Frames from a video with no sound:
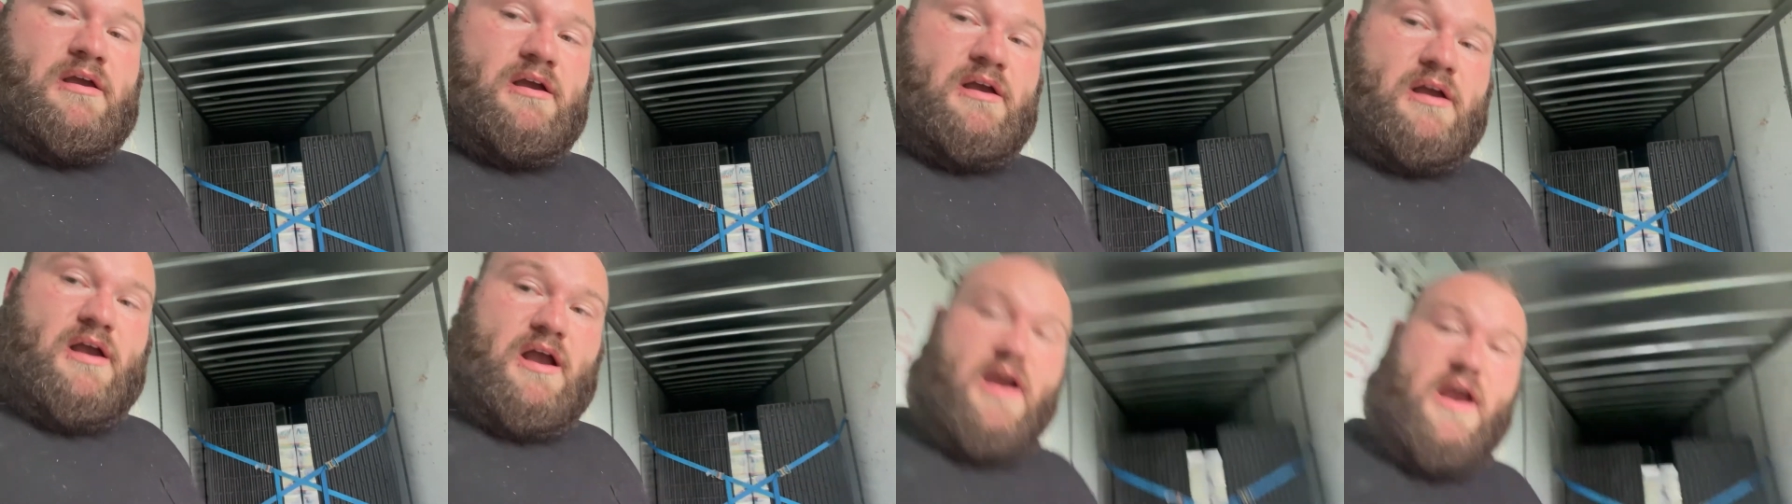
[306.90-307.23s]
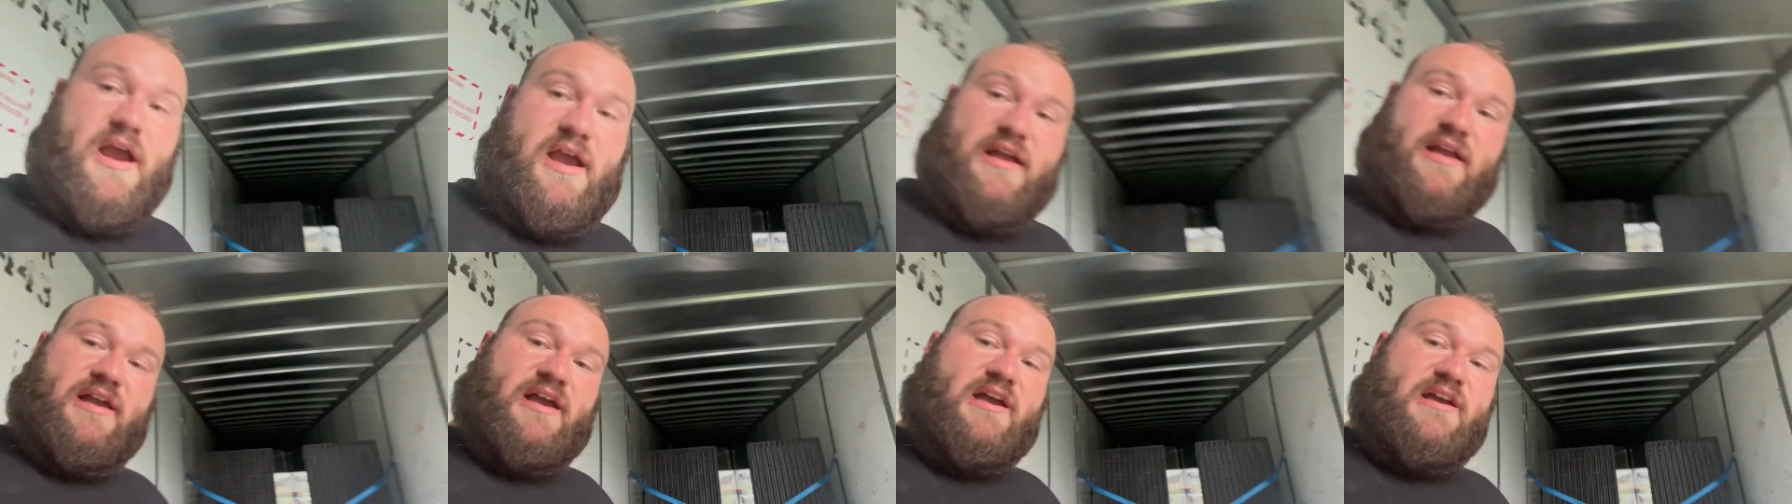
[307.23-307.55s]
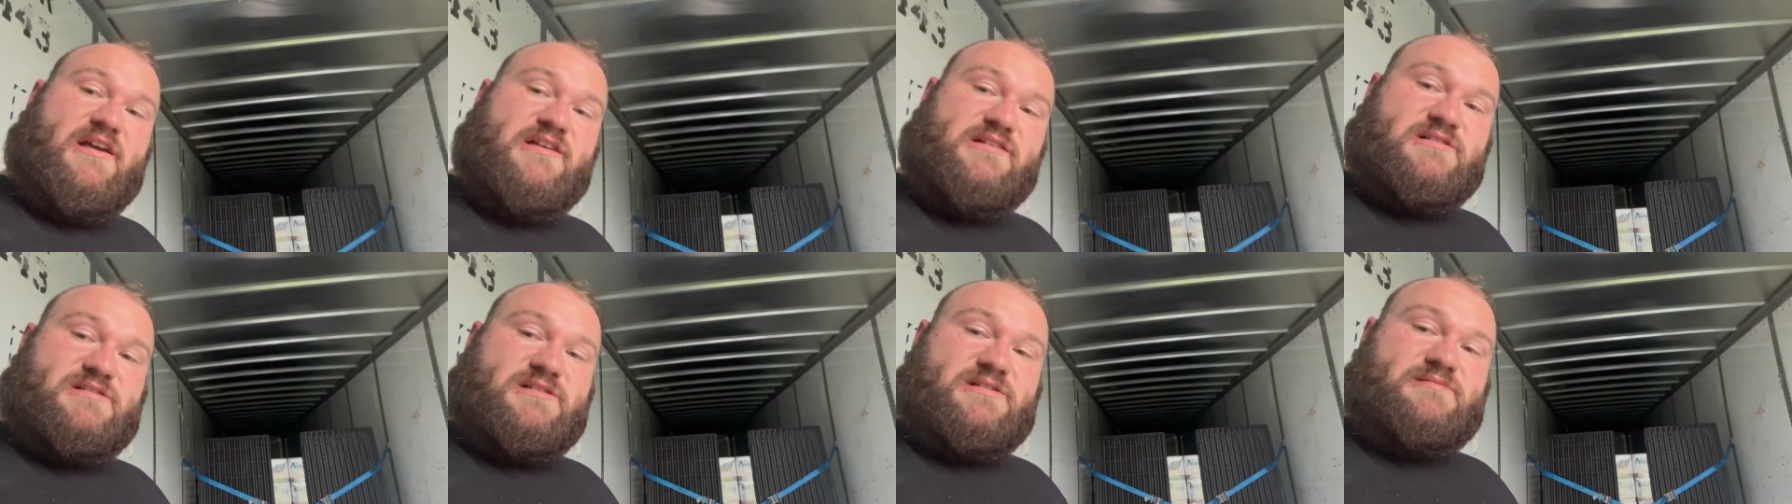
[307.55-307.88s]
All right,
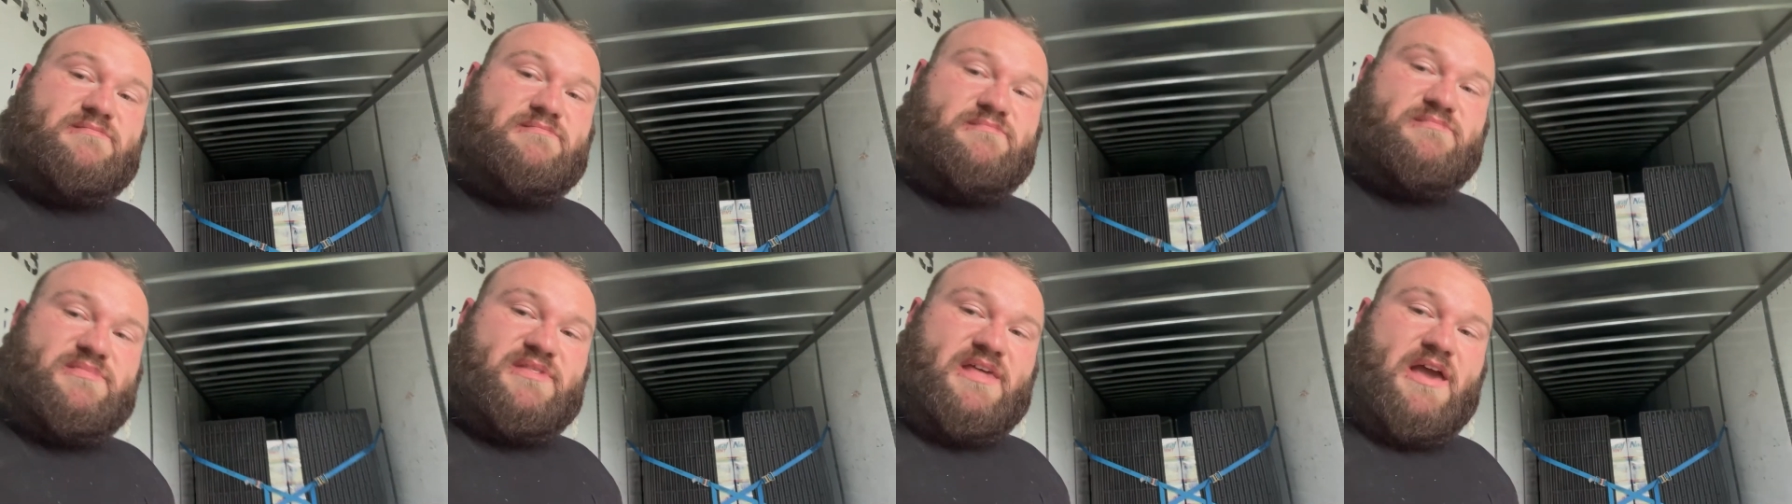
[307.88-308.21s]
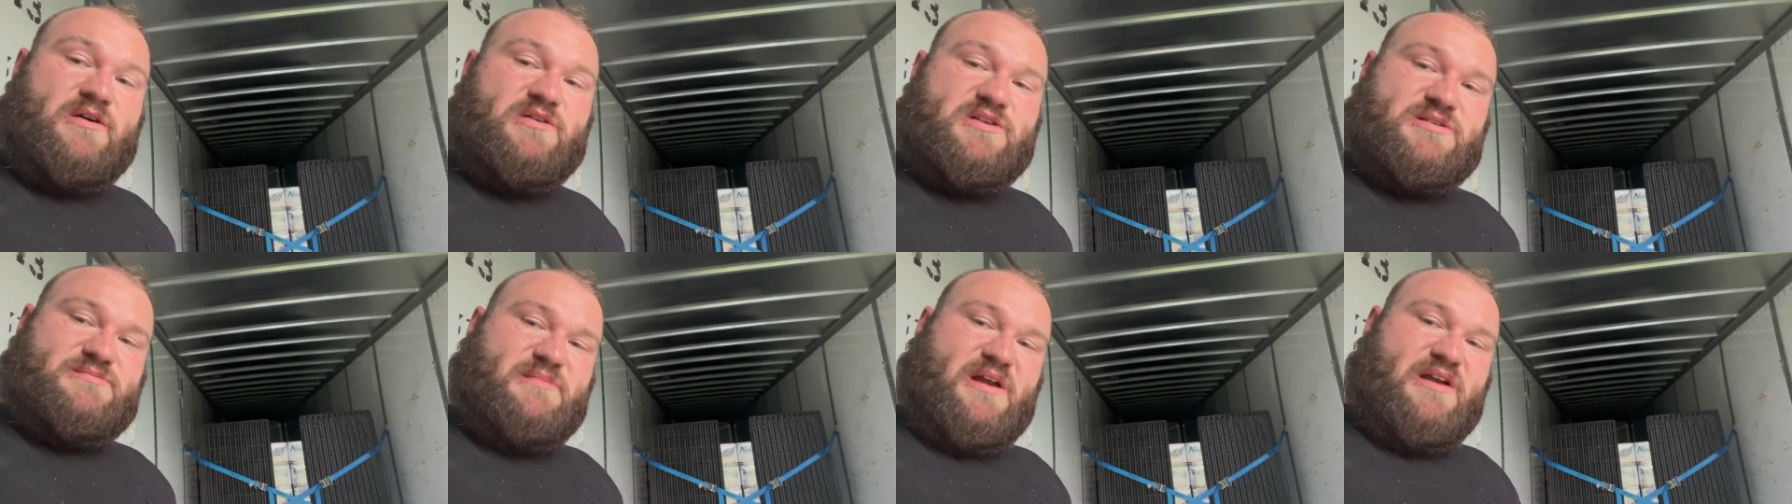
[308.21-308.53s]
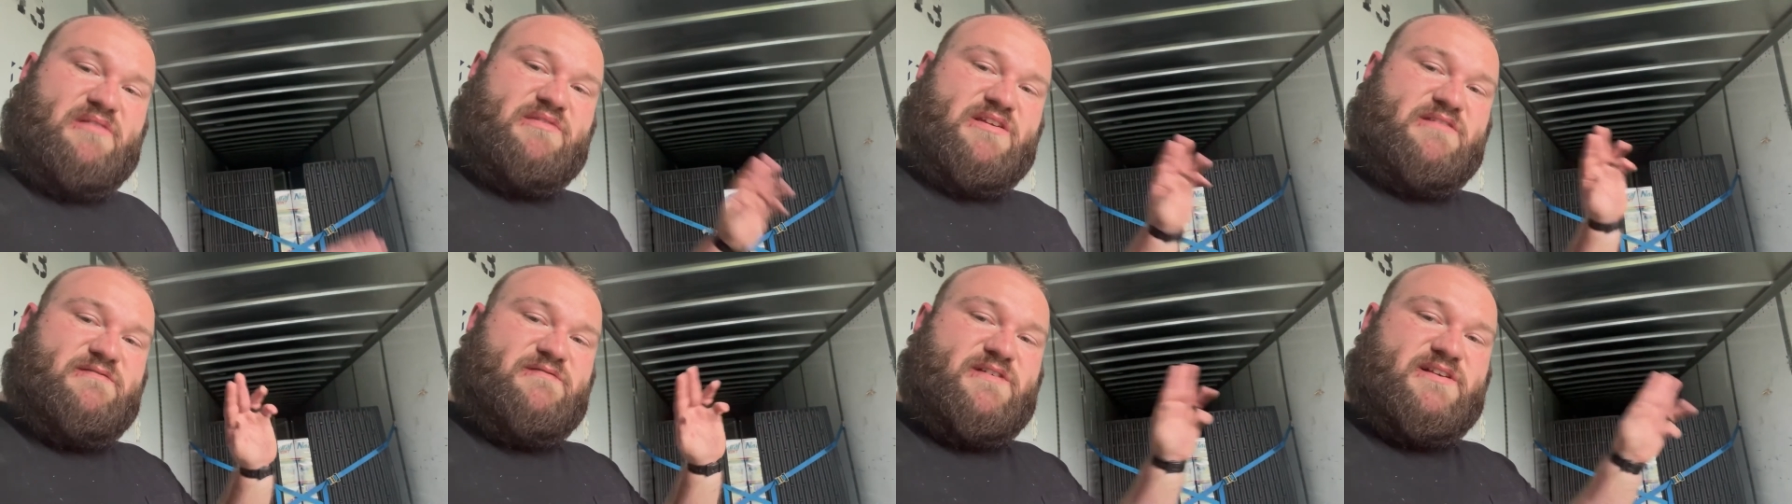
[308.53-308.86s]
guys, that was my
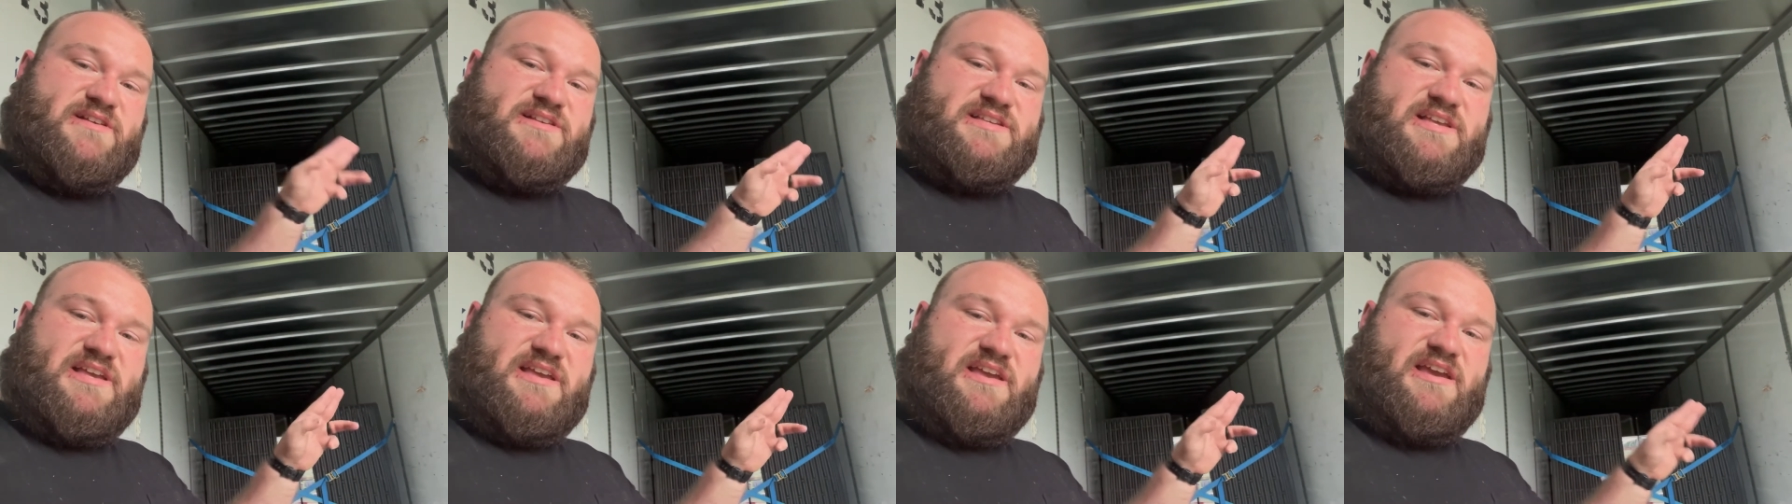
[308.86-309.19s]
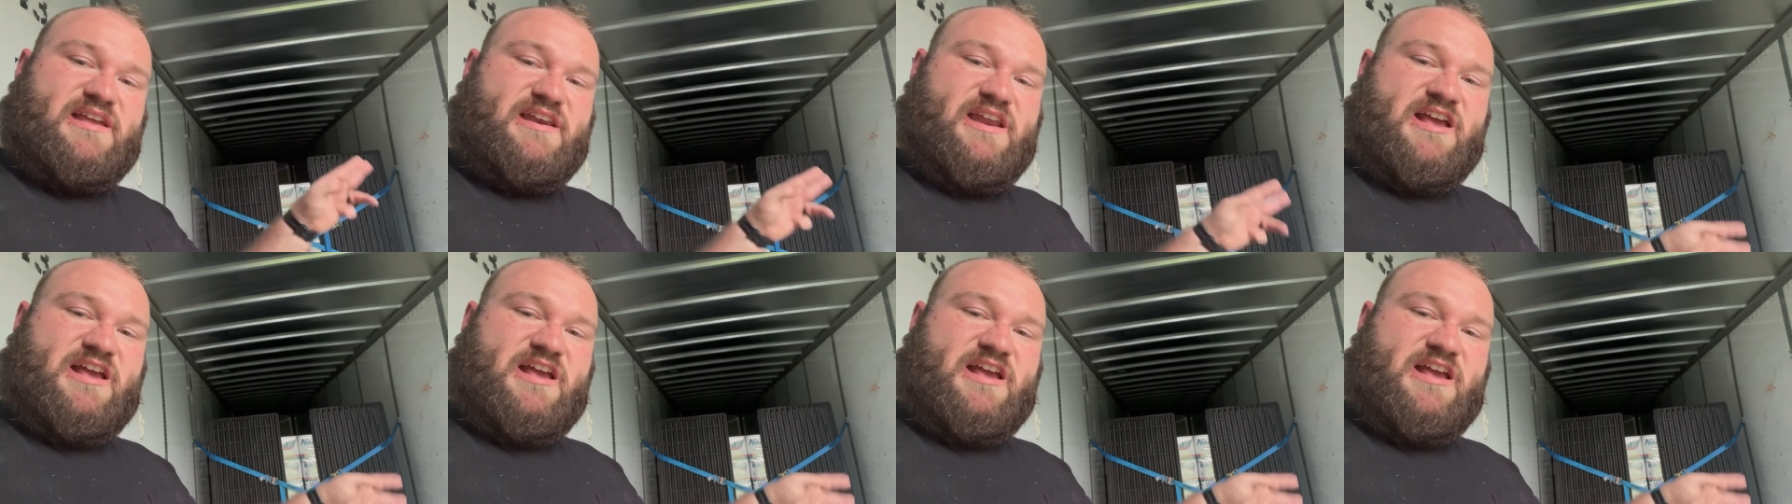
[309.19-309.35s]
revisit and